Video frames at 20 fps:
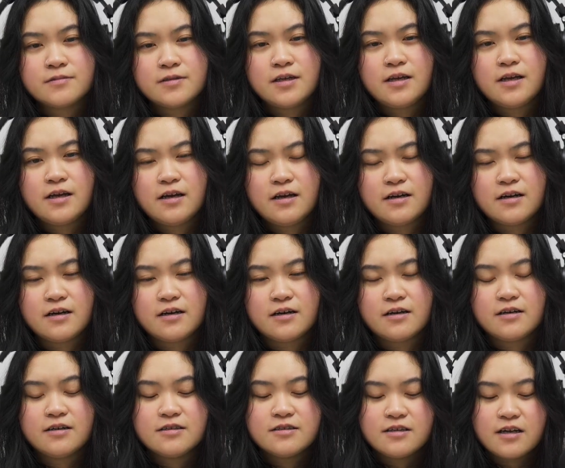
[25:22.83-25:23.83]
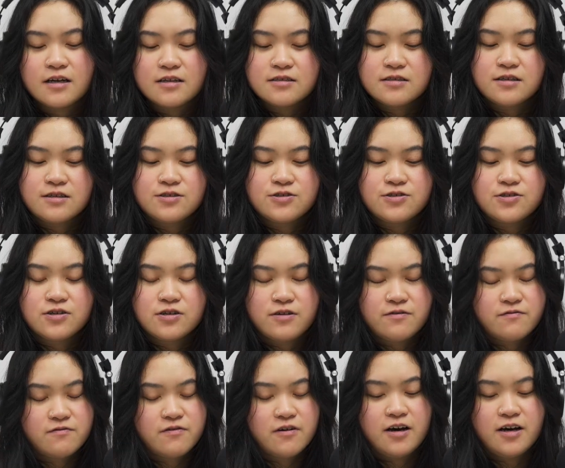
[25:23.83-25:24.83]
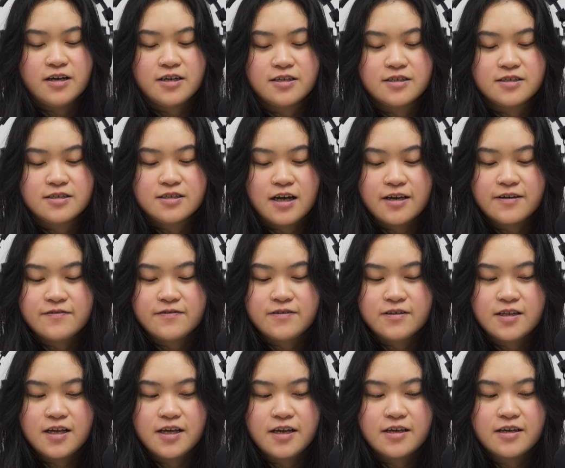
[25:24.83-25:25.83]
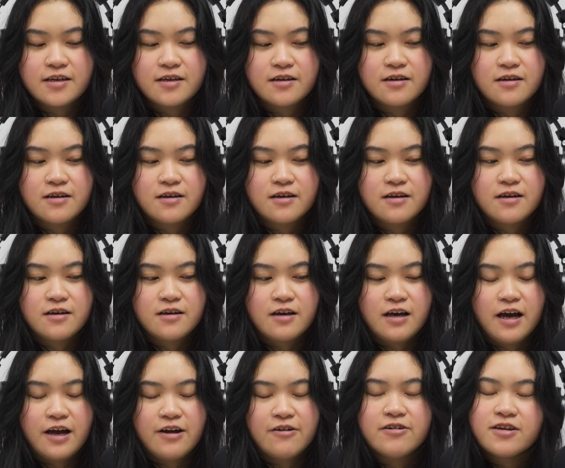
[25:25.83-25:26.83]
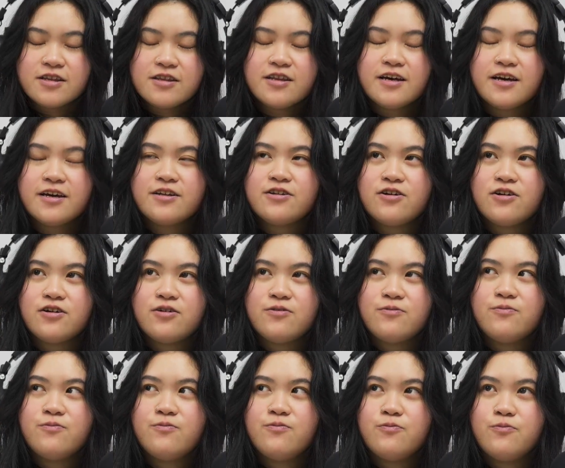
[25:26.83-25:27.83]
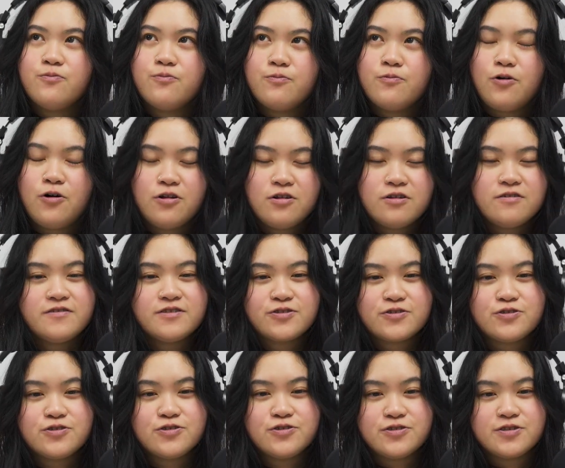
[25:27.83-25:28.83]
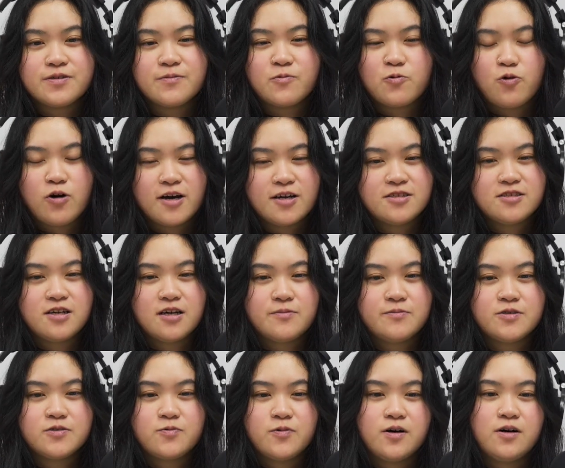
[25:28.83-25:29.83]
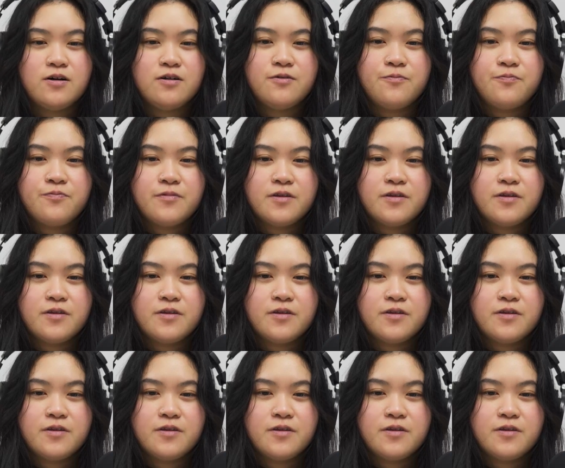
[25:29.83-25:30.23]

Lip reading: Yeah, that's such good advice. I reckon that all of us could use some quiet time as well.